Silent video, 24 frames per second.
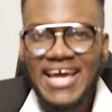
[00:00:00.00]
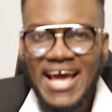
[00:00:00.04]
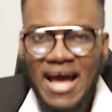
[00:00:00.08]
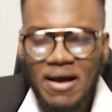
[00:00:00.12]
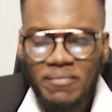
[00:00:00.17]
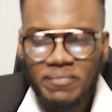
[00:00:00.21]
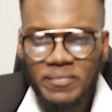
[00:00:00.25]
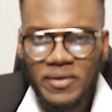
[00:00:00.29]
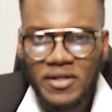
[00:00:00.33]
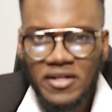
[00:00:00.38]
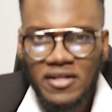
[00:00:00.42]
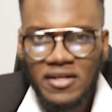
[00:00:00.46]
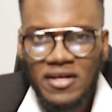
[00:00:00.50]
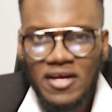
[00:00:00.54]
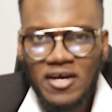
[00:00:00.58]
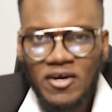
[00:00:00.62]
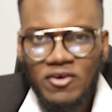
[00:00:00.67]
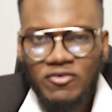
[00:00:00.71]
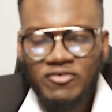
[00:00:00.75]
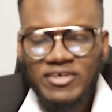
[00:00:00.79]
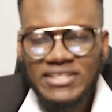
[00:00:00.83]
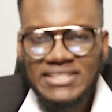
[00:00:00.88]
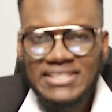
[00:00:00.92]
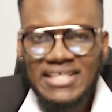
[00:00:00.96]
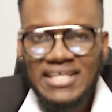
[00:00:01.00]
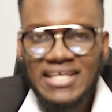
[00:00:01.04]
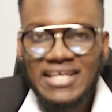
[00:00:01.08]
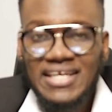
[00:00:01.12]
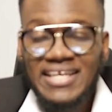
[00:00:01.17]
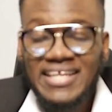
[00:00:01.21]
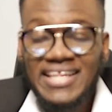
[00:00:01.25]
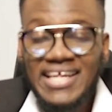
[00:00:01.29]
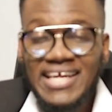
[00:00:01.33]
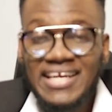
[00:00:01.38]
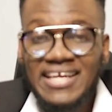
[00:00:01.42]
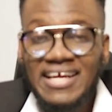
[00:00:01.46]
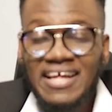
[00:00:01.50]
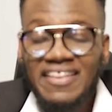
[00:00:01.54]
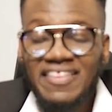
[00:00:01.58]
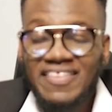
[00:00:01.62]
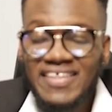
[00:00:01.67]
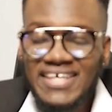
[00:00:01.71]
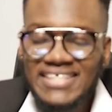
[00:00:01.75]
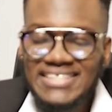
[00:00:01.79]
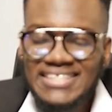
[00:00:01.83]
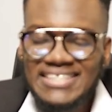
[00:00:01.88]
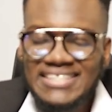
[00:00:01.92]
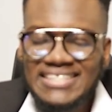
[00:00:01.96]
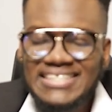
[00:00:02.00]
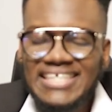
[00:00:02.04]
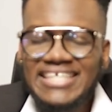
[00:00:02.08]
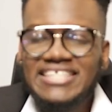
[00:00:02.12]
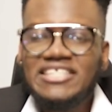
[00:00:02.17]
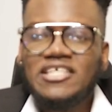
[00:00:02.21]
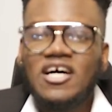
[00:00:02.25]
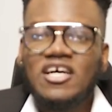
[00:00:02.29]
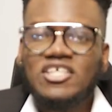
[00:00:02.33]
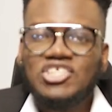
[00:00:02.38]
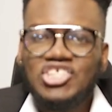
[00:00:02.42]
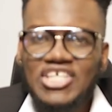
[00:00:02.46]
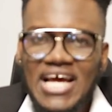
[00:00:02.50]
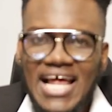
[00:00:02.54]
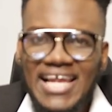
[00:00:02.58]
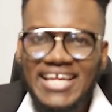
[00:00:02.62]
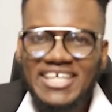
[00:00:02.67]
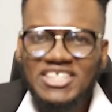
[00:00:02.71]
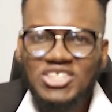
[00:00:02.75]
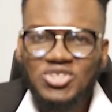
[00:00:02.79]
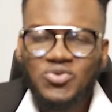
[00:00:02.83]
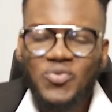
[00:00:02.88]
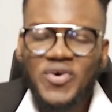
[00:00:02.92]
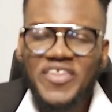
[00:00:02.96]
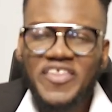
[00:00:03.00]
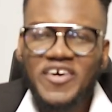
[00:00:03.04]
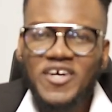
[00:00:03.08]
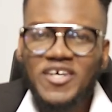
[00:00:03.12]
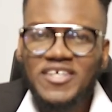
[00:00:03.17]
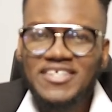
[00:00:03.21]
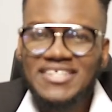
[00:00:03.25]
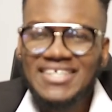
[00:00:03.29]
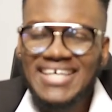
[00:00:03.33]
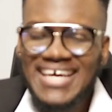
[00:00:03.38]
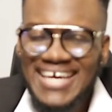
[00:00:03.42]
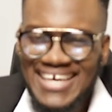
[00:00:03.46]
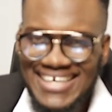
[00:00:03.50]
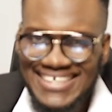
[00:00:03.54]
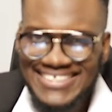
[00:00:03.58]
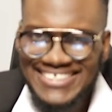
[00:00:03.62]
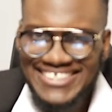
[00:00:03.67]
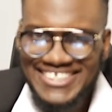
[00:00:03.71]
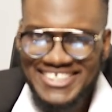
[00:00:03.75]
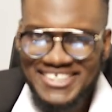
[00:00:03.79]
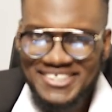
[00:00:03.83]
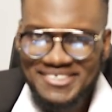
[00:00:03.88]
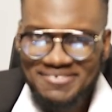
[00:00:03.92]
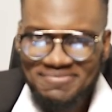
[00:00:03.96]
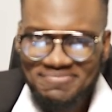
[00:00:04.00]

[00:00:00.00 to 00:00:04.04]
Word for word: Campbell recently did this TikTok challenge with her kids.